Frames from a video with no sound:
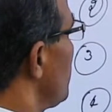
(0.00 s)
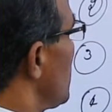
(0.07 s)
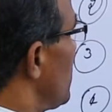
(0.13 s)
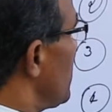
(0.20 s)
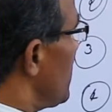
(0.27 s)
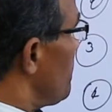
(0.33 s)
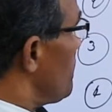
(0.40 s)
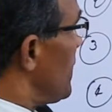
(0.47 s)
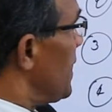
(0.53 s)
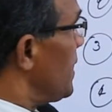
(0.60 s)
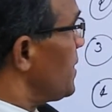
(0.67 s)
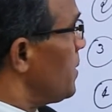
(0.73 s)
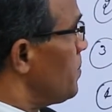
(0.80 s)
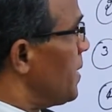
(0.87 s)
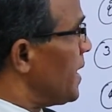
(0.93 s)

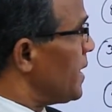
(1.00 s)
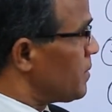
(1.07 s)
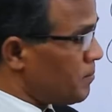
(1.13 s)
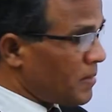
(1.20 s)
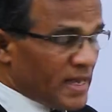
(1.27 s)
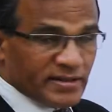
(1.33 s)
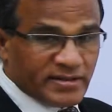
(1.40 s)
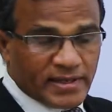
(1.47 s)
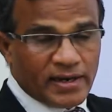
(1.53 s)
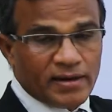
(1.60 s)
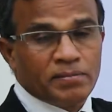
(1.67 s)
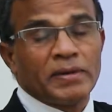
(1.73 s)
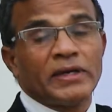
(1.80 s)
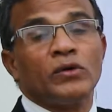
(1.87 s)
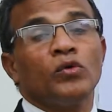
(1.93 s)
repaired the bike
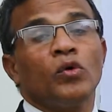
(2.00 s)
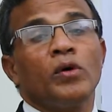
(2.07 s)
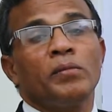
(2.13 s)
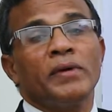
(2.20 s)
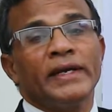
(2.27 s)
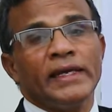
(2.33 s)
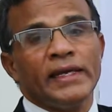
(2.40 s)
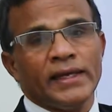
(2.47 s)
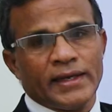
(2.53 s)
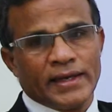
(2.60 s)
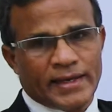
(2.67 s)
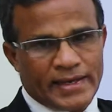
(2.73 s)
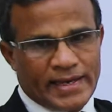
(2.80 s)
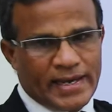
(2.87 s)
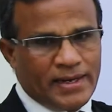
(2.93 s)
myself, but nobody
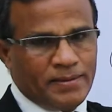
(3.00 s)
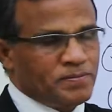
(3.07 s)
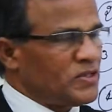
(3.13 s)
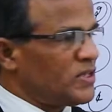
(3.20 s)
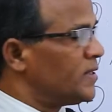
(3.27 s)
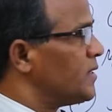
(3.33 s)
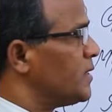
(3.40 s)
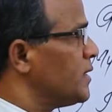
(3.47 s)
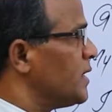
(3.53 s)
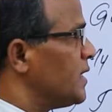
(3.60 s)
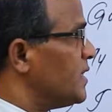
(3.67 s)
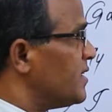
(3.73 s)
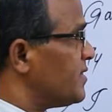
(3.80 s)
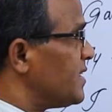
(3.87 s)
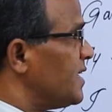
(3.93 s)
helped.
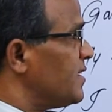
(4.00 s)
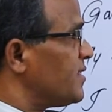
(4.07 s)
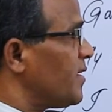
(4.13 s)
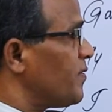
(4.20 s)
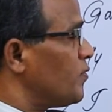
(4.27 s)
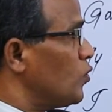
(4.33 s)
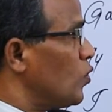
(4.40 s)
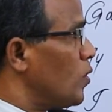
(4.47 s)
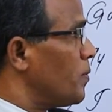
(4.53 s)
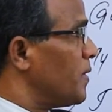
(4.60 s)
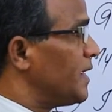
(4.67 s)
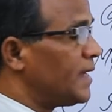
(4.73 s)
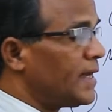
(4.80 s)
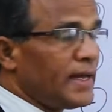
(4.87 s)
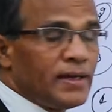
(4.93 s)
In the sense of
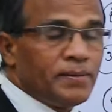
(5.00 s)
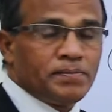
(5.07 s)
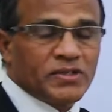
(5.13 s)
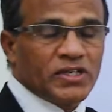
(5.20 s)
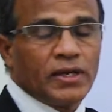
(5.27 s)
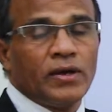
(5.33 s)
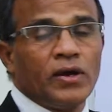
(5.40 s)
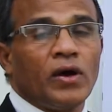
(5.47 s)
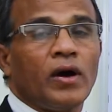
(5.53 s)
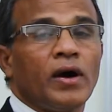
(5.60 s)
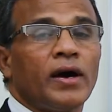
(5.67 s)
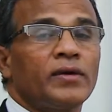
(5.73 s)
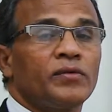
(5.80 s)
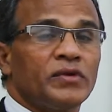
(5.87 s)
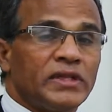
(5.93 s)
nobody helped
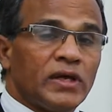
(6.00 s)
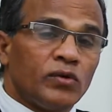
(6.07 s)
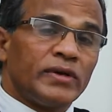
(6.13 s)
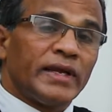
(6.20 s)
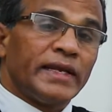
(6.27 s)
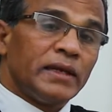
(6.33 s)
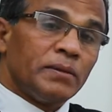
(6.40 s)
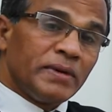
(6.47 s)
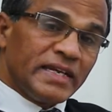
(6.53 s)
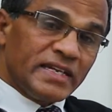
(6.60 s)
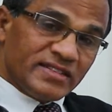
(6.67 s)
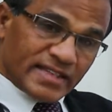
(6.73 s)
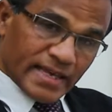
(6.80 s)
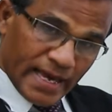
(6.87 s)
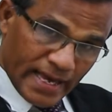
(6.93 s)
or without
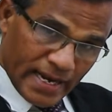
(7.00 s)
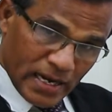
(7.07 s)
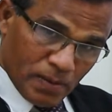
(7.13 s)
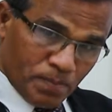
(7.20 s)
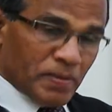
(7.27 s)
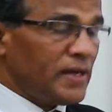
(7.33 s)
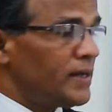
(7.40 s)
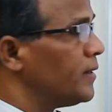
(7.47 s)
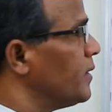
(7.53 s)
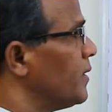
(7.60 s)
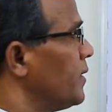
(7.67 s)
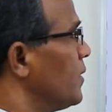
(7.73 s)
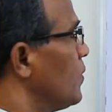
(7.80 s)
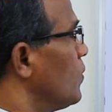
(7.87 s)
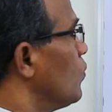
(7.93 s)
anybody's help,
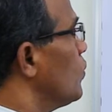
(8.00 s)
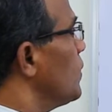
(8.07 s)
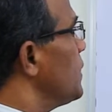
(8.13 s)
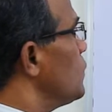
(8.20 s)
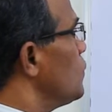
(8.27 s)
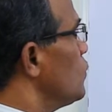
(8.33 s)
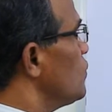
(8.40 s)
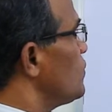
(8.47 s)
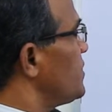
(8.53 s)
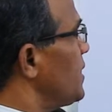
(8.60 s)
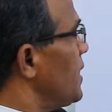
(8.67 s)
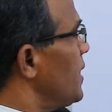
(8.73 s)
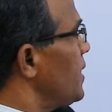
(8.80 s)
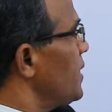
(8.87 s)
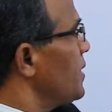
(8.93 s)
we use
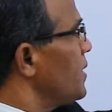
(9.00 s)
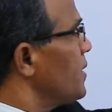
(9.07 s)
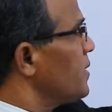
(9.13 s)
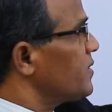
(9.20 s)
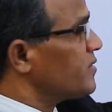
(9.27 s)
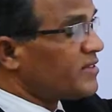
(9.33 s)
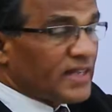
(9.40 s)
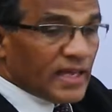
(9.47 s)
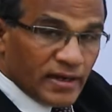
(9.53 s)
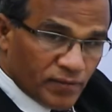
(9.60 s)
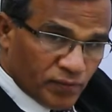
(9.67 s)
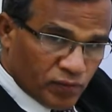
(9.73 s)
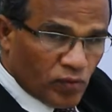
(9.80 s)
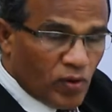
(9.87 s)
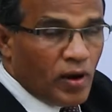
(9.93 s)
self
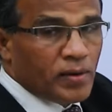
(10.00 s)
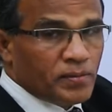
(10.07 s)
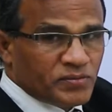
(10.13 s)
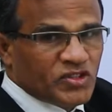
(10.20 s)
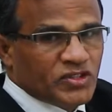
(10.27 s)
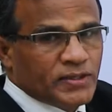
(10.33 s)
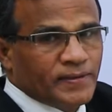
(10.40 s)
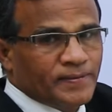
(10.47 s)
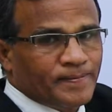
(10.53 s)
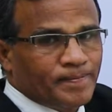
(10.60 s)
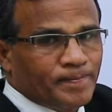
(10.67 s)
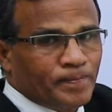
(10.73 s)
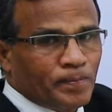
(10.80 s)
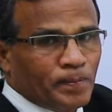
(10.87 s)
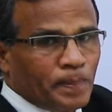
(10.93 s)
forms
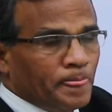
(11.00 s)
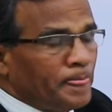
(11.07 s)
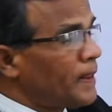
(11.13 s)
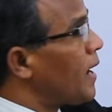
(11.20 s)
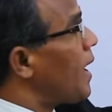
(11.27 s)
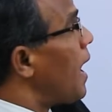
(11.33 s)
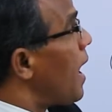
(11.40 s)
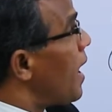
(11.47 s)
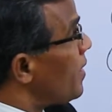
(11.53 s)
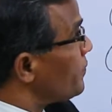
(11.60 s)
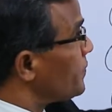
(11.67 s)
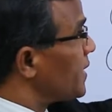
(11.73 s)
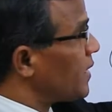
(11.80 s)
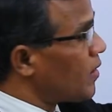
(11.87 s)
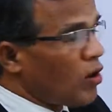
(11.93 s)

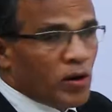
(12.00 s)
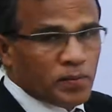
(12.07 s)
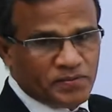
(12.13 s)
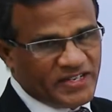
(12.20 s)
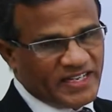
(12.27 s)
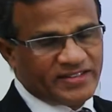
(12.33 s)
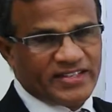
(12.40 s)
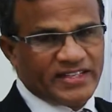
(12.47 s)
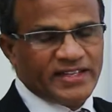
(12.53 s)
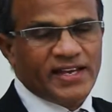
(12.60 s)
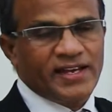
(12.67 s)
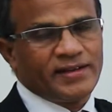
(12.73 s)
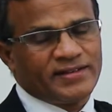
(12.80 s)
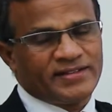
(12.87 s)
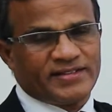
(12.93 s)
after objects in
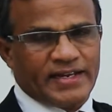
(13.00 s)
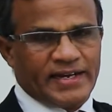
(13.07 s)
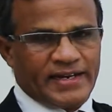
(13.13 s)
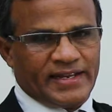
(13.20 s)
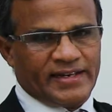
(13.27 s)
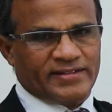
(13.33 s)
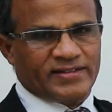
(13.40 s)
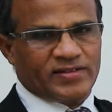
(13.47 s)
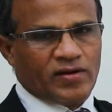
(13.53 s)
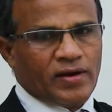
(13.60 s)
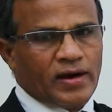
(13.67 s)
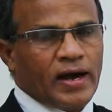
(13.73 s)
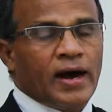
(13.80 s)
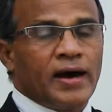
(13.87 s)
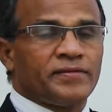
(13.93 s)
the sentence.
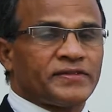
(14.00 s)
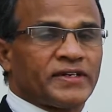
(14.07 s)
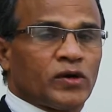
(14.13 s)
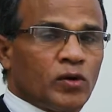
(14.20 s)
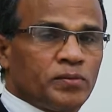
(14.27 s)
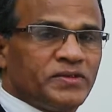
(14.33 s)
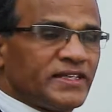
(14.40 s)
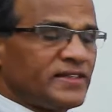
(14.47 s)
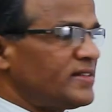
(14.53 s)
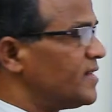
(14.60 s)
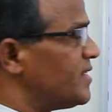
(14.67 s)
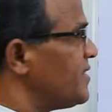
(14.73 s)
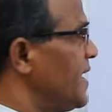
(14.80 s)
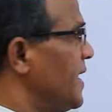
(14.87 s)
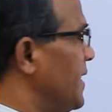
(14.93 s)
After objects in
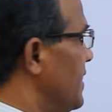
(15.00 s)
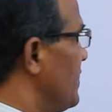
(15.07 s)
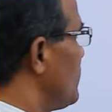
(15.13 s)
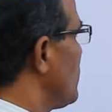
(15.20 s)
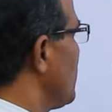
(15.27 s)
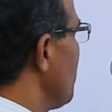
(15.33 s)
the sentence.